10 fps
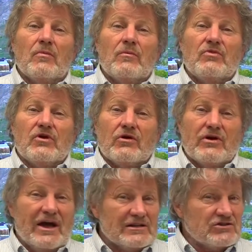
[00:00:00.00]
They are
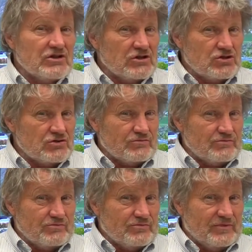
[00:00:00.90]
not such
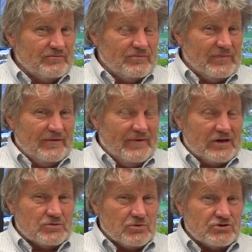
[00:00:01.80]

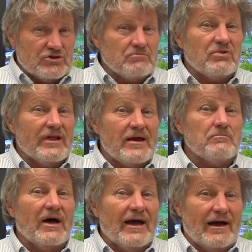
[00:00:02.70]
experts in
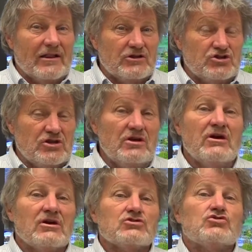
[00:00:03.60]
plant biology,
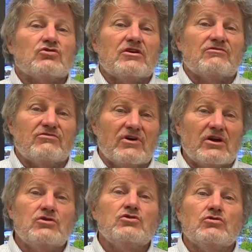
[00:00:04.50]
so they
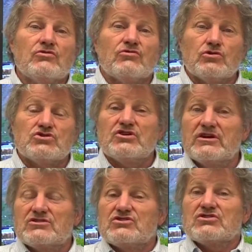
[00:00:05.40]
fund
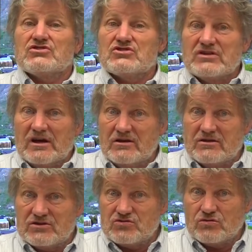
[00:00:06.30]
universities to study
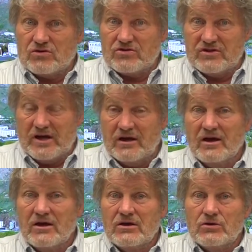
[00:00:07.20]
this sort of thing.
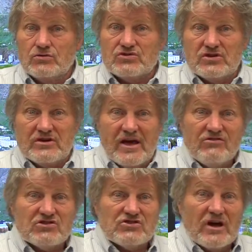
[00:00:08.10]
UC
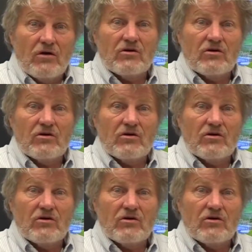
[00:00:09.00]
Davis now